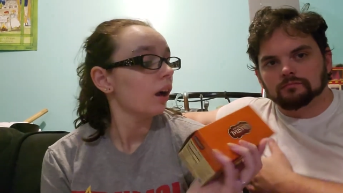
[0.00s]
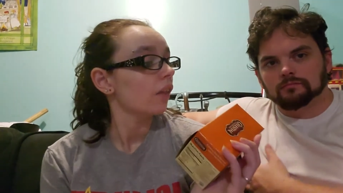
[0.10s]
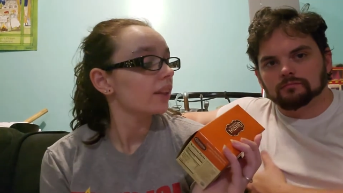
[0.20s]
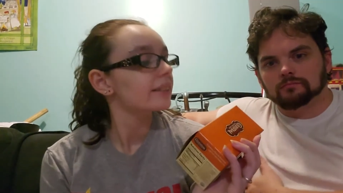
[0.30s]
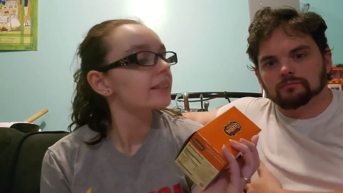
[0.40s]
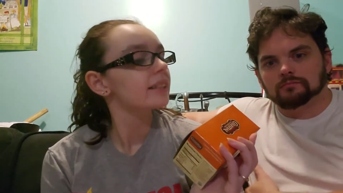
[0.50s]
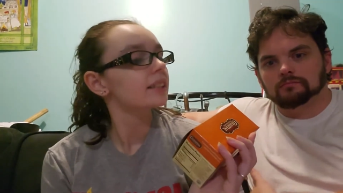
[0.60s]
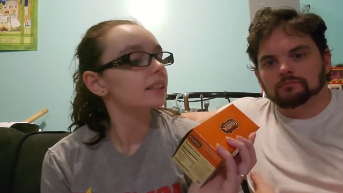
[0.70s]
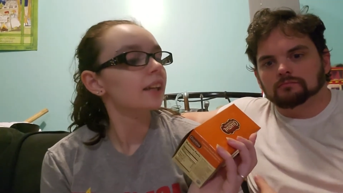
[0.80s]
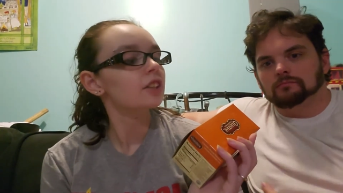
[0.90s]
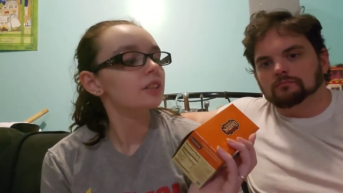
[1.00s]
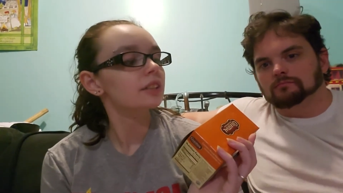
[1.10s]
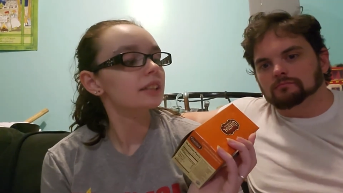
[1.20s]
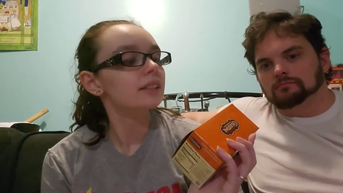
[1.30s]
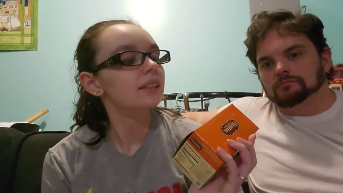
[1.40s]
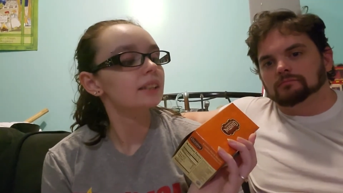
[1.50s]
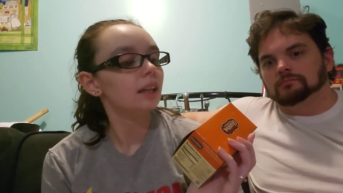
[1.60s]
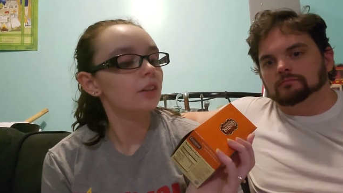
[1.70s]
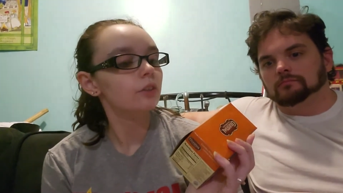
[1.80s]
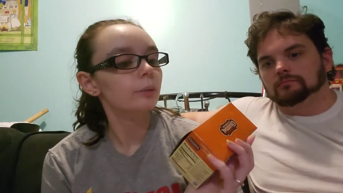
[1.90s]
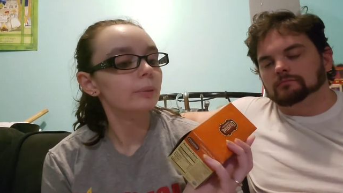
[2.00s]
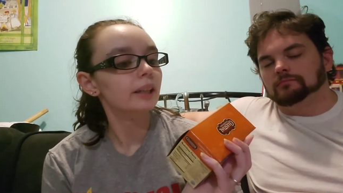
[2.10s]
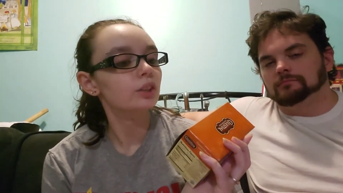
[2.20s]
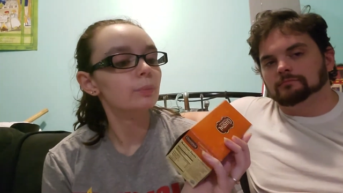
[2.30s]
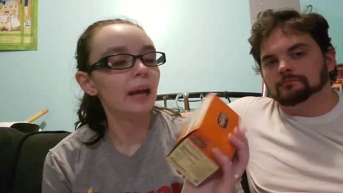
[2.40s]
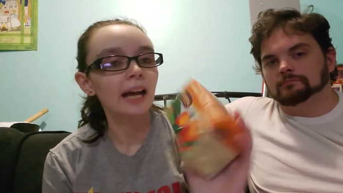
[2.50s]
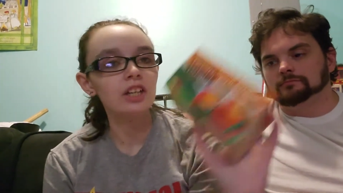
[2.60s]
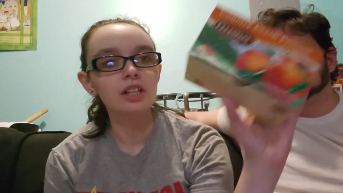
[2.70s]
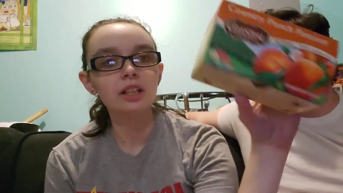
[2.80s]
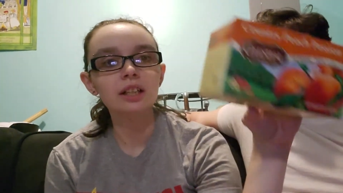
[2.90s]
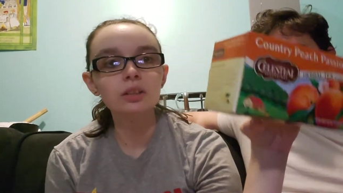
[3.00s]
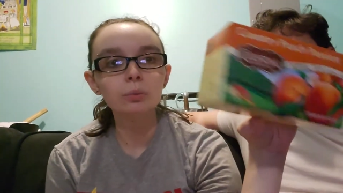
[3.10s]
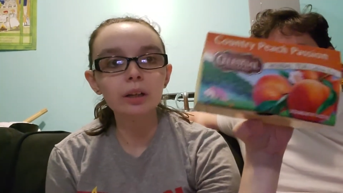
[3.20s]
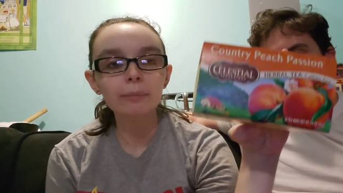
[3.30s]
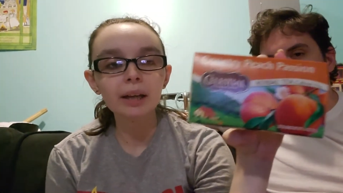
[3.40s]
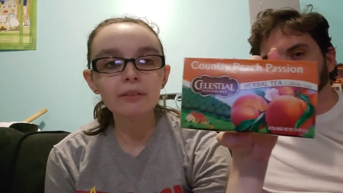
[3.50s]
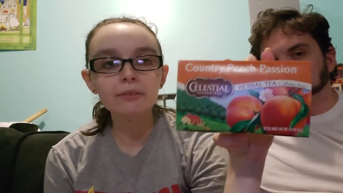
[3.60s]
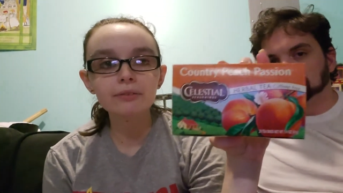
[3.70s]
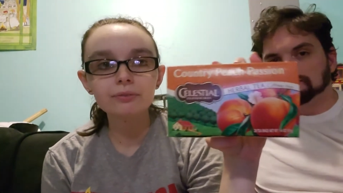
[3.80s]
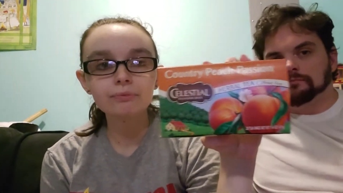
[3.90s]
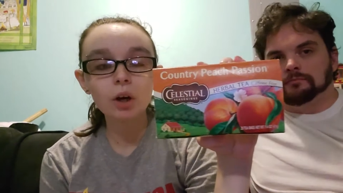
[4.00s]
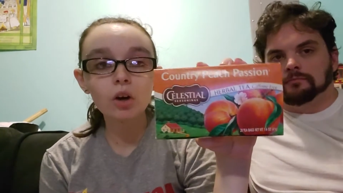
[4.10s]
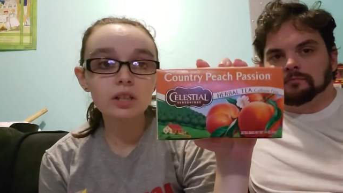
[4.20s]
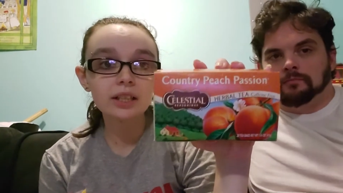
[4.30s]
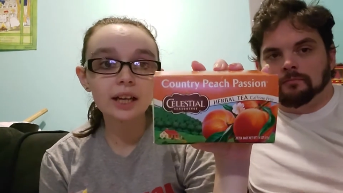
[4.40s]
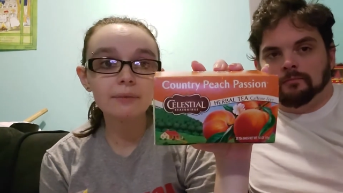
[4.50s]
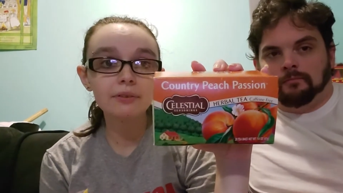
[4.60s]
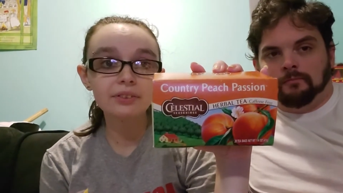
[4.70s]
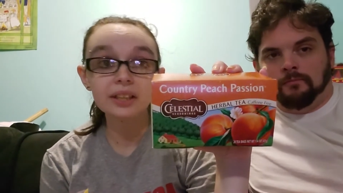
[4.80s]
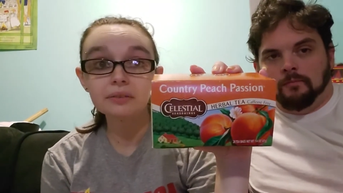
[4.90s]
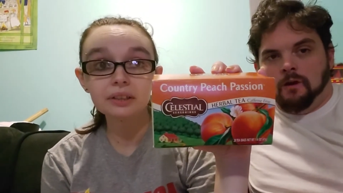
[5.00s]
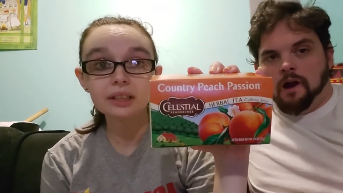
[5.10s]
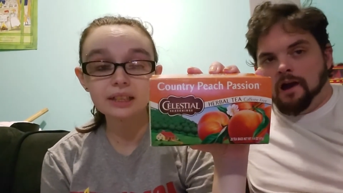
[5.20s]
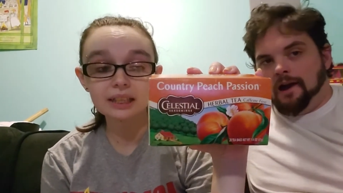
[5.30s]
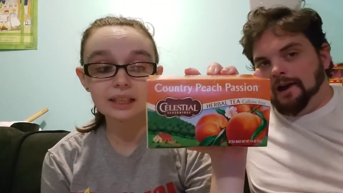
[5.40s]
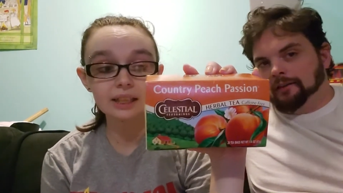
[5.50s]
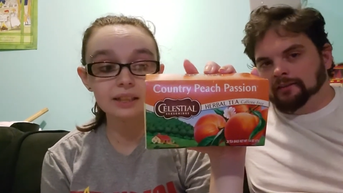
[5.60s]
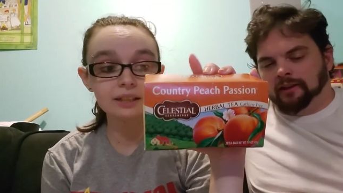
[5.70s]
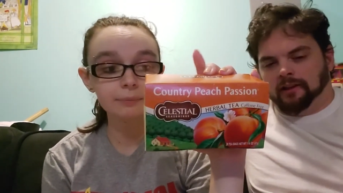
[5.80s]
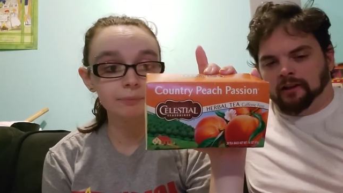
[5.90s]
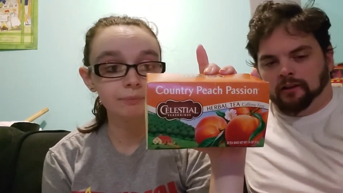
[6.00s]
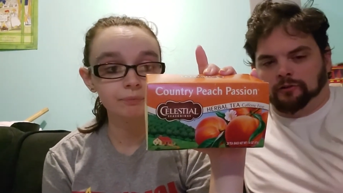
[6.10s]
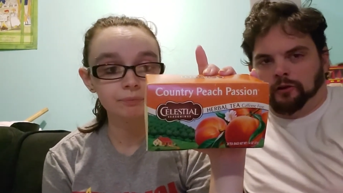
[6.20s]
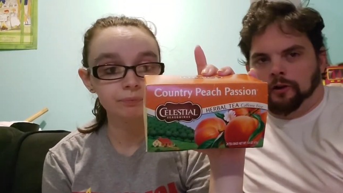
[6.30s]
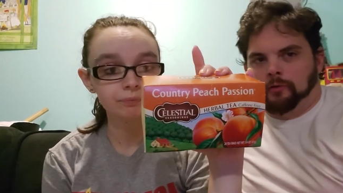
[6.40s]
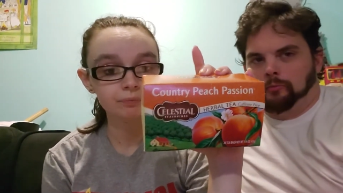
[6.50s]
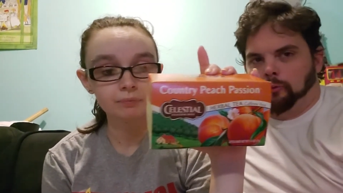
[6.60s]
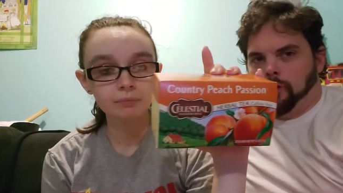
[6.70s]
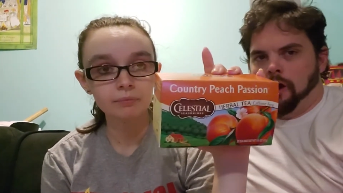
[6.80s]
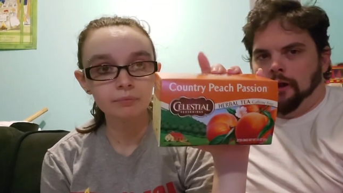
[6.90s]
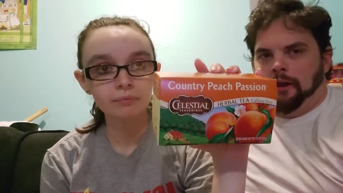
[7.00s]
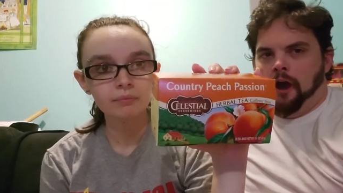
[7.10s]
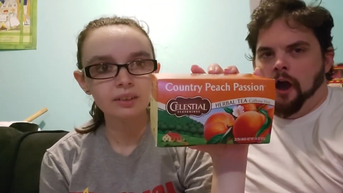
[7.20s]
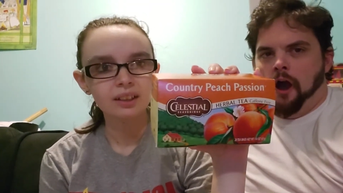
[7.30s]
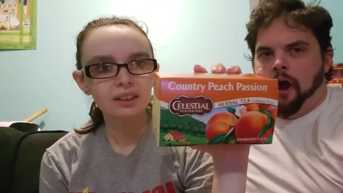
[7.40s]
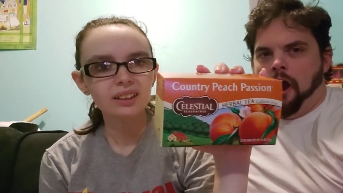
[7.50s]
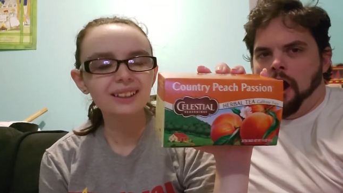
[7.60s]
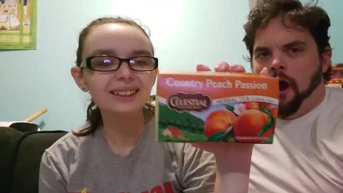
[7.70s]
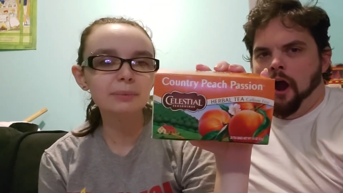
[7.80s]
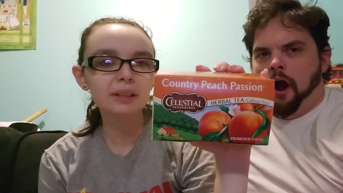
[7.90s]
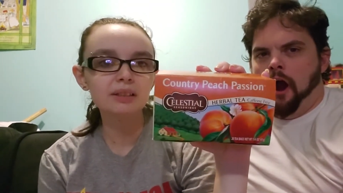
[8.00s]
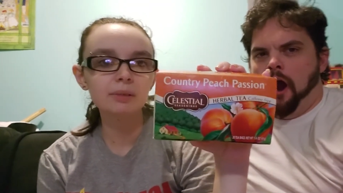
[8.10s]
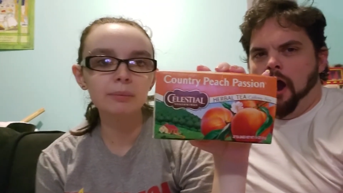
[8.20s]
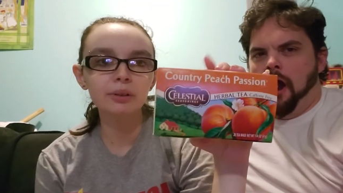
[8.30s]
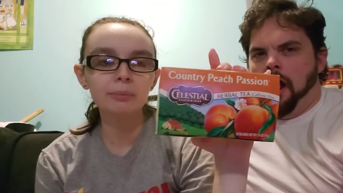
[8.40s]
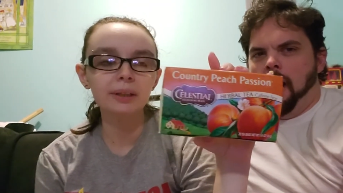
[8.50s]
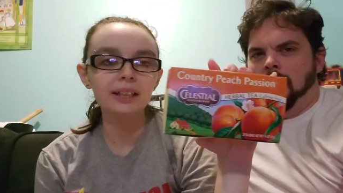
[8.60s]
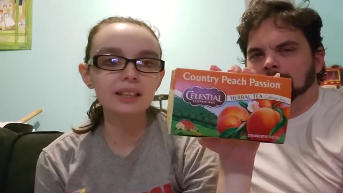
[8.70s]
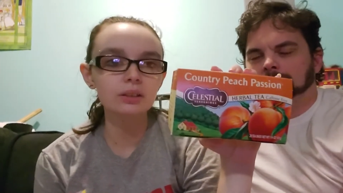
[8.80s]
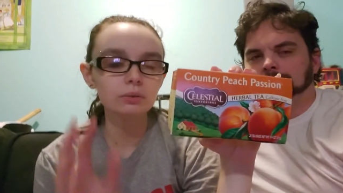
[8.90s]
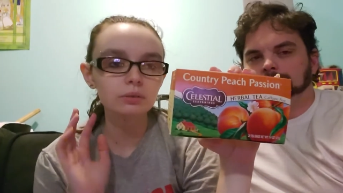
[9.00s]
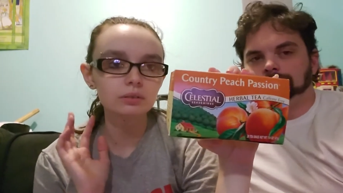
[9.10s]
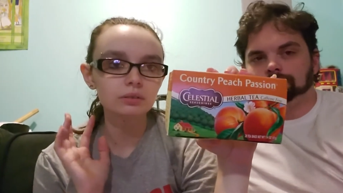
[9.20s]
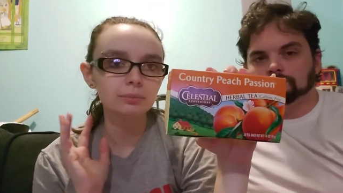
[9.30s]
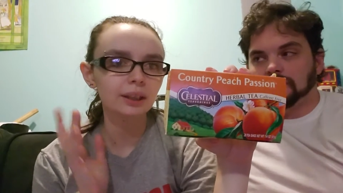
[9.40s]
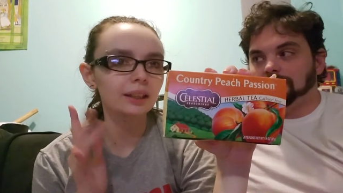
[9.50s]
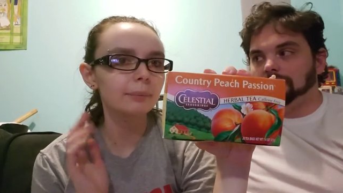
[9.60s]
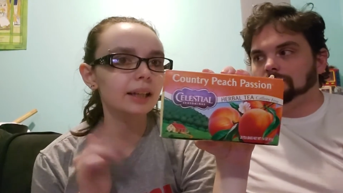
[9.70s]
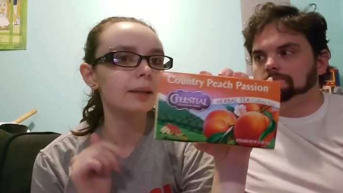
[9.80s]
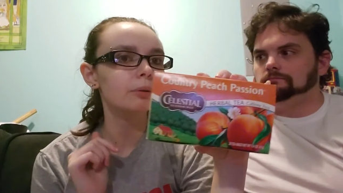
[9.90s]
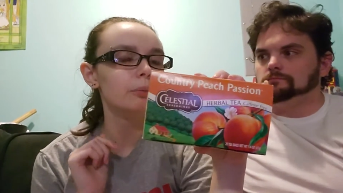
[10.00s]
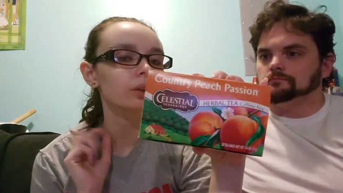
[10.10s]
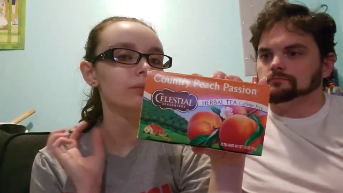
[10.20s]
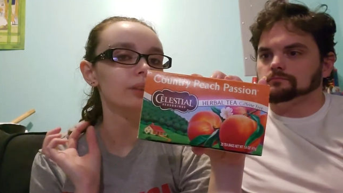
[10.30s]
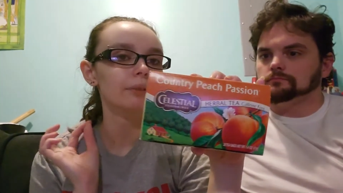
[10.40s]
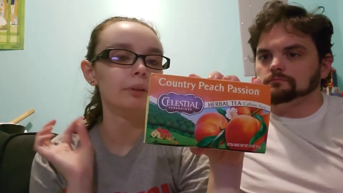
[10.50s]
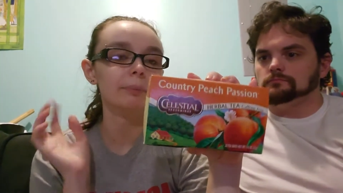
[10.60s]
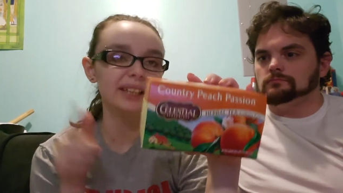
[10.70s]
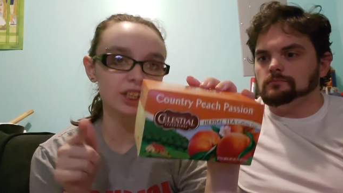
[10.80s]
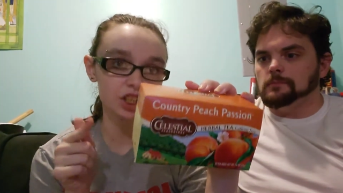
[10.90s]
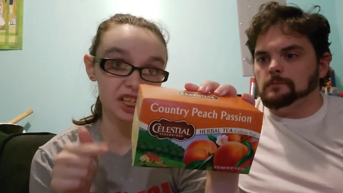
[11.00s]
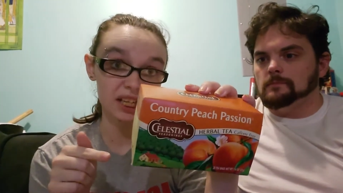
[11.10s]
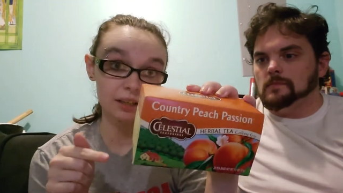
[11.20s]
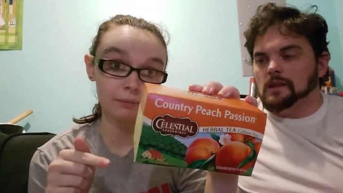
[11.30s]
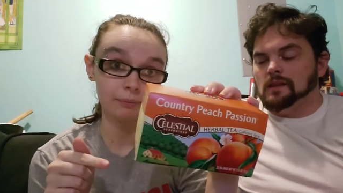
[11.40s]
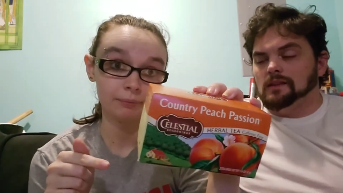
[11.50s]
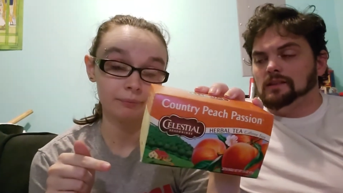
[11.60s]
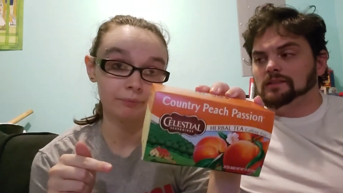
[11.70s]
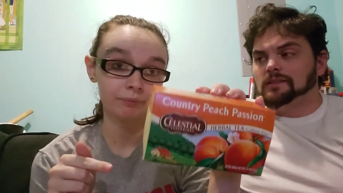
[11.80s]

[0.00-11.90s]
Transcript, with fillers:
Speaker 1: This is the Celestial Seasonings Country Peach Passion. It's one of my all-time favorite teas. I think
Speaker 2: it is your number one.
Speaker 1: Uh, it depends on my mood, but it is probably it's, my number one favorite peach tea.
Speaker 2: It's